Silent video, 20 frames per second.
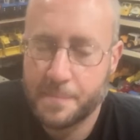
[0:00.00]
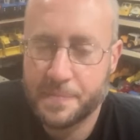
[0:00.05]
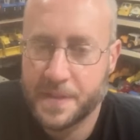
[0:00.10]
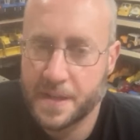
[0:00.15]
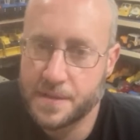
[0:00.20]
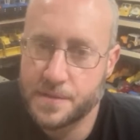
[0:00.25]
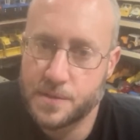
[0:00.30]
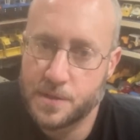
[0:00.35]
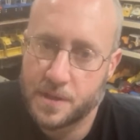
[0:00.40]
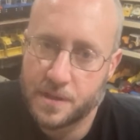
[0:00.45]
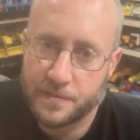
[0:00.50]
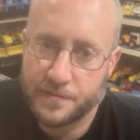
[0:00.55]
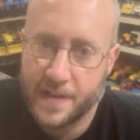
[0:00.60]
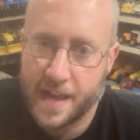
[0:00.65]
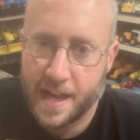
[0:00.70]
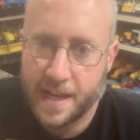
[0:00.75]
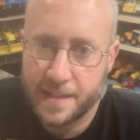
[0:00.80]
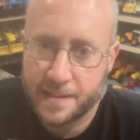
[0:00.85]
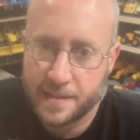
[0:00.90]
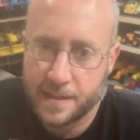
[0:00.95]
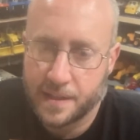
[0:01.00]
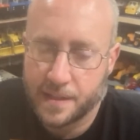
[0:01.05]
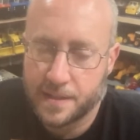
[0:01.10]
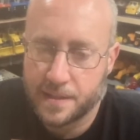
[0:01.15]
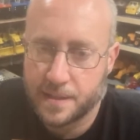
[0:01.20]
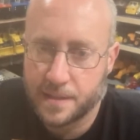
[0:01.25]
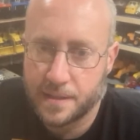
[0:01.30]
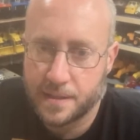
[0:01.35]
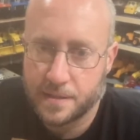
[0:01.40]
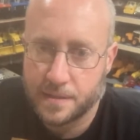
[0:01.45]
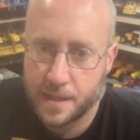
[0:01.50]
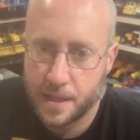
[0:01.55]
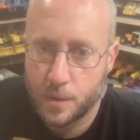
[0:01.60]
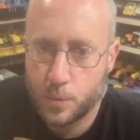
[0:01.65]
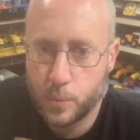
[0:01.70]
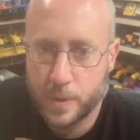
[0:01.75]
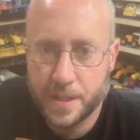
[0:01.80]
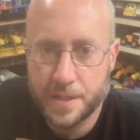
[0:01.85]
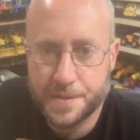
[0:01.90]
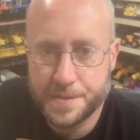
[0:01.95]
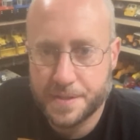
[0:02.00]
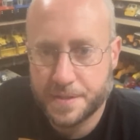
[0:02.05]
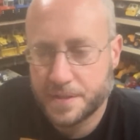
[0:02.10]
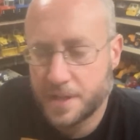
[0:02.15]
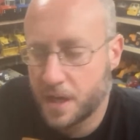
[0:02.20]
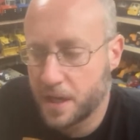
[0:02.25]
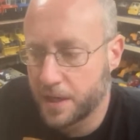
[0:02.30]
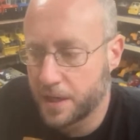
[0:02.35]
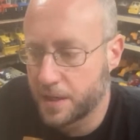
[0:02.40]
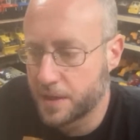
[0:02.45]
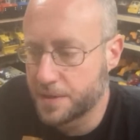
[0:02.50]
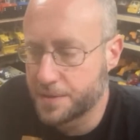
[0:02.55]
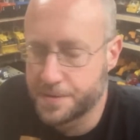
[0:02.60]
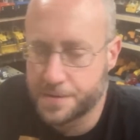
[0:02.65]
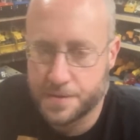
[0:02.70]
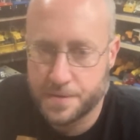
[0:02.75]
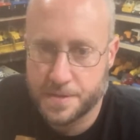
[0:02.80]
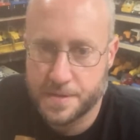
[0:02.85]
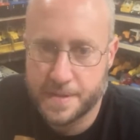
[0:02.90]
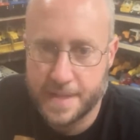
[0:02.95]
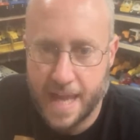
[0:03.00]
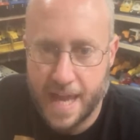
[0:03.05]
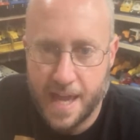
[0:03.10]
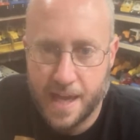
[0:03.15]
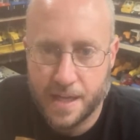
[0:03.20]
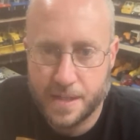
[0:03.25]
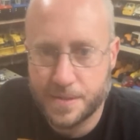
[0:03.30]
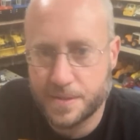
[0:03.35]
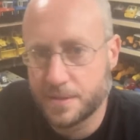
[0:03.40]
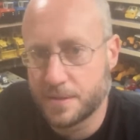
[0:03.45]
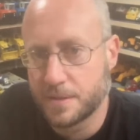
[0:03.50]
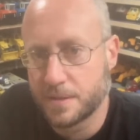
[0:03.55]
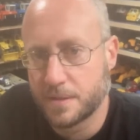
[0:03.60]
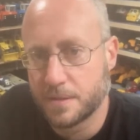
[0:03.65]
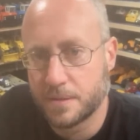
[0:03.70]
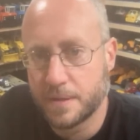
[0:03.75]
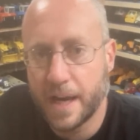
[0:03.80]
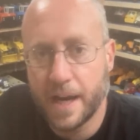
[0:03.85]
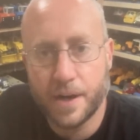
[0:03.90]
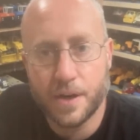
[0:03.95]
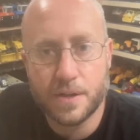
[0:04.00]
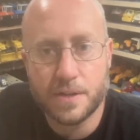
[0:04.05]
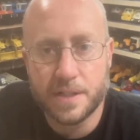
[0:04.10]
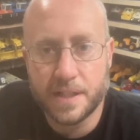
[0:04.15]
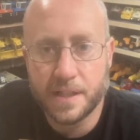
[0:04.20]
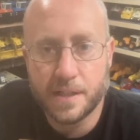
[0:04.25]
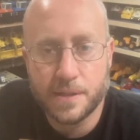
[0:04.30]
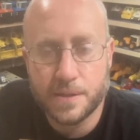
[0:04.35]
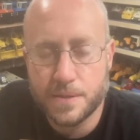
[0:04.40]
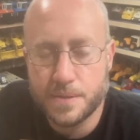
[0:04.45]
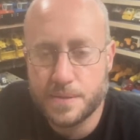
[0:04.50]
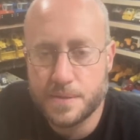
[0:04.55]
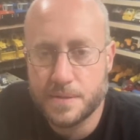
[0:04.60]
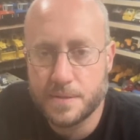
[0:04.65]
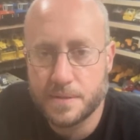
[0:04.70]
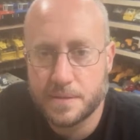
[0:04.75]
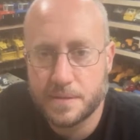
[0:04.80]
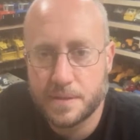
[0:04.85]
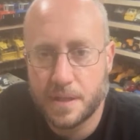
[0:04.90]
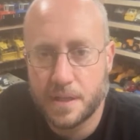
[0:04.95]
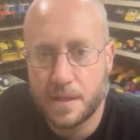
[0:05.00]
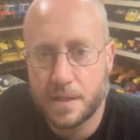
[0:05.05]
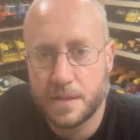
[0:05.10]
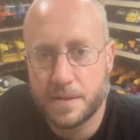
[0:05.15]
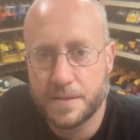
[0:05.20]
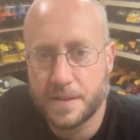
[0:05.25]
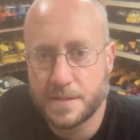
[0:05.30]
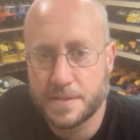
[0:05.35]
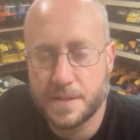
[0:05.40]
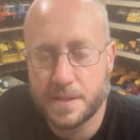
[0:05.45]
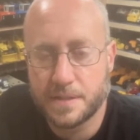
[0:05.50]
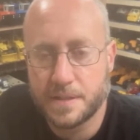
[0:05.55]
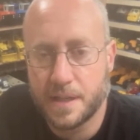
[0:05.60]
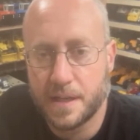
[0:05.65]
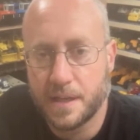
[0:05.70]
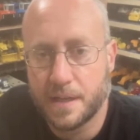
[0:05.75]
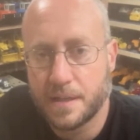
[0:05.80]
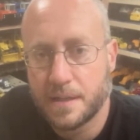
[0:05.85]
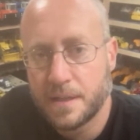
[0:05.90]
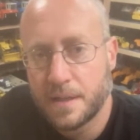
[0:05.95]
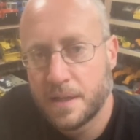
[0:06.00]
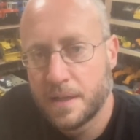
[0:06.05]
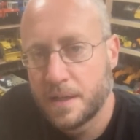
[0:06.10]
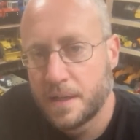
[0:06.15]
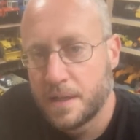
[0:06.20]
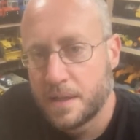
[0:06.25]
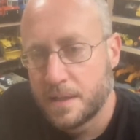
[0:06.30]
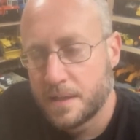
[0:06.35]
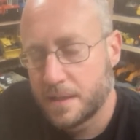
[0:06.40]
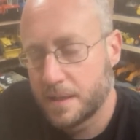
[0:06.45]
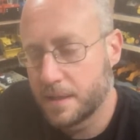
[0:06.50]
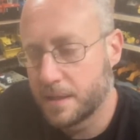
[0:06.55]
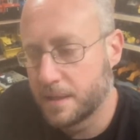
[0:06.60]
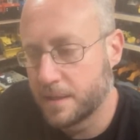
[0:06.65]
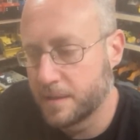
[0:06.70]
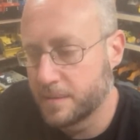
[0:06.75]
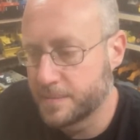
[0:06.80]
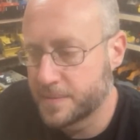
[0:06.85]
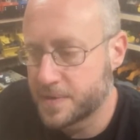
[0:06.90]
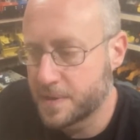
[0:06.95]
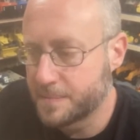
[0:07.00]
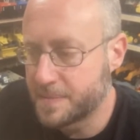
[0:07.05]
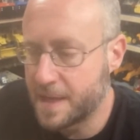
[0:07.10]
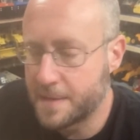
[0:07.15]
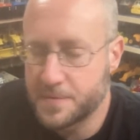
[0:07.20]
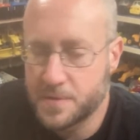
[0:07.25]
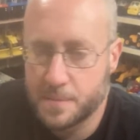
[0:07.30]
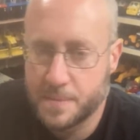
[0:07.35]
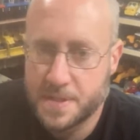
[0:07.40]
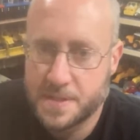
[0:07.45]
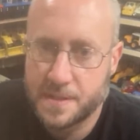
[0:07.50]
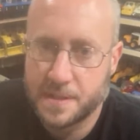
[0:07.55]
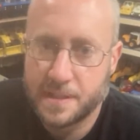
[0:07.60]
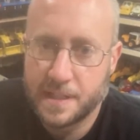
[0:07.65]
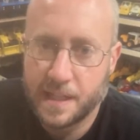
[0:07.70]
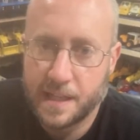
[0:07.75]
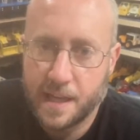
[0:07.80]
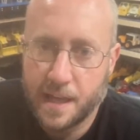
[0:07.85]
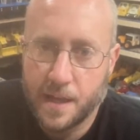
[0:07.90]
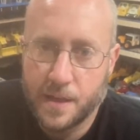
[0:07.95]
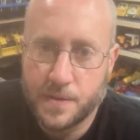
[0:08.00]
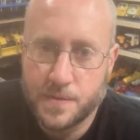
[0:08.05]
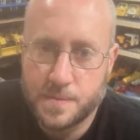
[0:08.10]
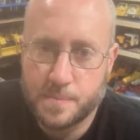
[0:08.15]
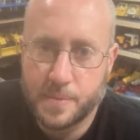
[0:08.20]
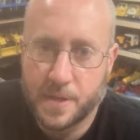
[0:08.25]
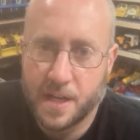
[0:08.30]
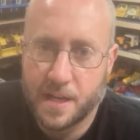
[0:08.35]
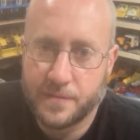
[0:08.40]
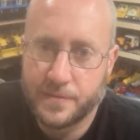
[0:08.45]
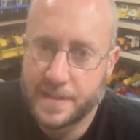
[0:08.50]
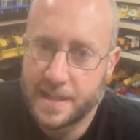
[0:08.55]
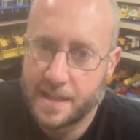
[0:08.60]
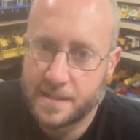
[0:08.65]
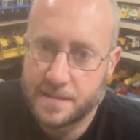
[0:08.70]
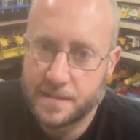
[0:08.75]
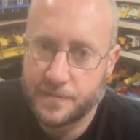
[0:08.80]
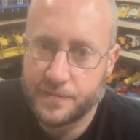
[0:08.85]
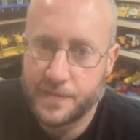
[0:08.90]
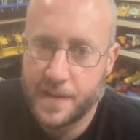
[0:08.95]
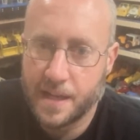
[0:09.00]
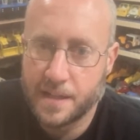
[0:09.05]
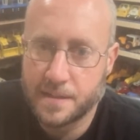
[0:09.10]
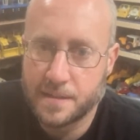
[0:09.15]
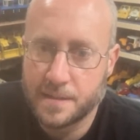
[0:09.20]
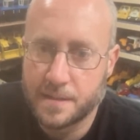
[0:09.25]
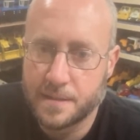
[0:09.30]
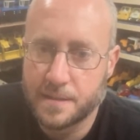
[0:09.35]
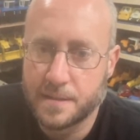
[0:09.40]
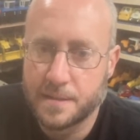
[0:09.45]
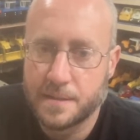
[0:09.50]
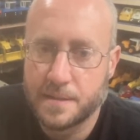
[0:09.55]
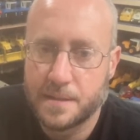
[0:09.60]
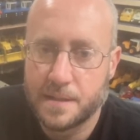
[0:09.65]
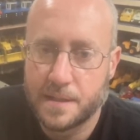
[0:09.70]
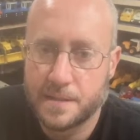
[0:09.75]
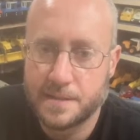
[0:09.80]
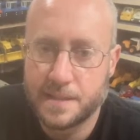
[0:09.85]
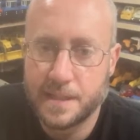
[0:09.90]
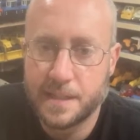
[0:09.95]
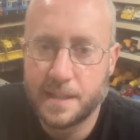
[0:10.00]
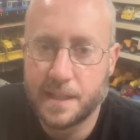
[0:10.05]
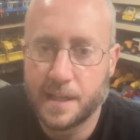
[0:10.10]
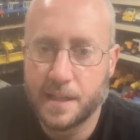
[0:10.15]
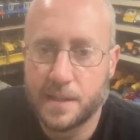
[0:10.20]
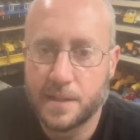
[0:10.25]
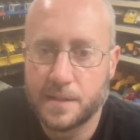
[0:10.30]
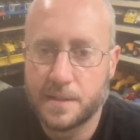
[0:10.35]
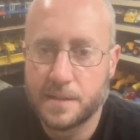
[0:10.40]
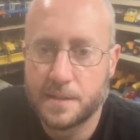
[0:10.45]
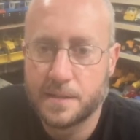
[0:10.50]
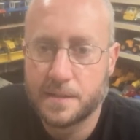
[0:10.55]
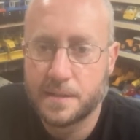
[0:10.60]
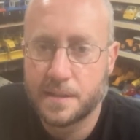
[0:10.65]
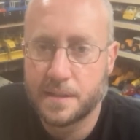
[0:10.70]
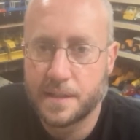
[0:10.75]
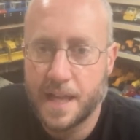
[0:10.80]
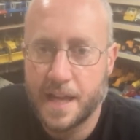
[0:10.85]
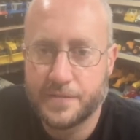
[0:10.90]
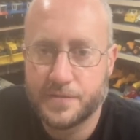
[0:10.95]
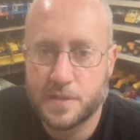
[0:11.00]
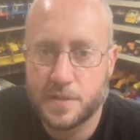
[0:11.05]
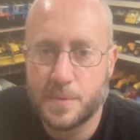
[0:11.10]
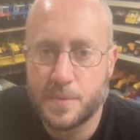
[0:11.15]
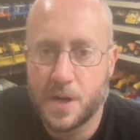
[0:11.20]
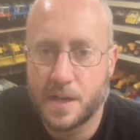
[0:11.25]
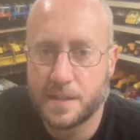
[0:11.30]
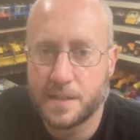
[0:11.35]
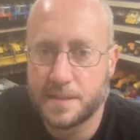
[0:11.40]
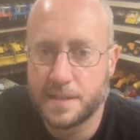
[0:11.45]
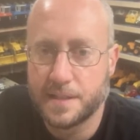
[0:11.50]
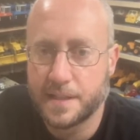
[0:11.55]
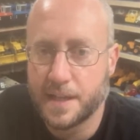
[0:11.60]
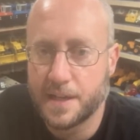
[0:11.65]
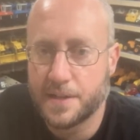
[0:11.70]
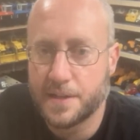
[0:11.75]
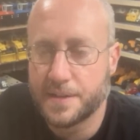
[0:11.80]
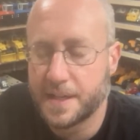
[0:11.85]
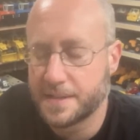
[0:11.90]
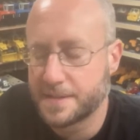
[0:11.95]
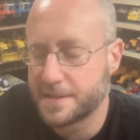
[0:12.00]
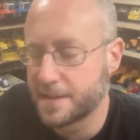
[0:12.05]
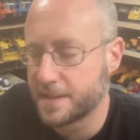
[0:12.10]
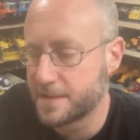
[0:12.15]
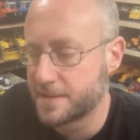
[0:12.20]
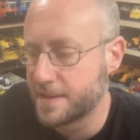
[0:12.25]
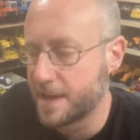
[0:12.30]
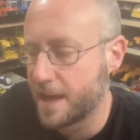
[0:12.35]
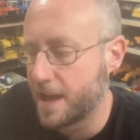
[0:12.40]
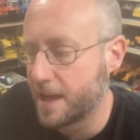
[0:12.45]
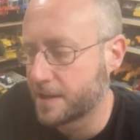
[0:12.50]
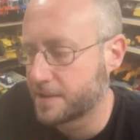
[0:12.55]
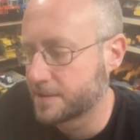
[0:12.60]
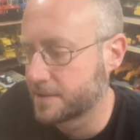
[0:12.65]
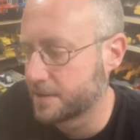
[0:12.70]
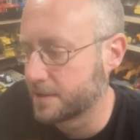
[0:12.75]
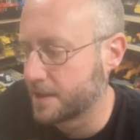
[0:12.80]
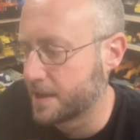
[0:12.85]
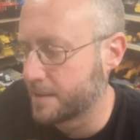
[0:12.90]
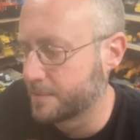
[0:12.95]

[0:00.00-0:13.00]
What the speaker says: things you can find, like wheels and tires or stacks or air cleaners, things like that. Sometimes they're missing decals, but I've yet to find a decal, an aftermarket decal that's exact. And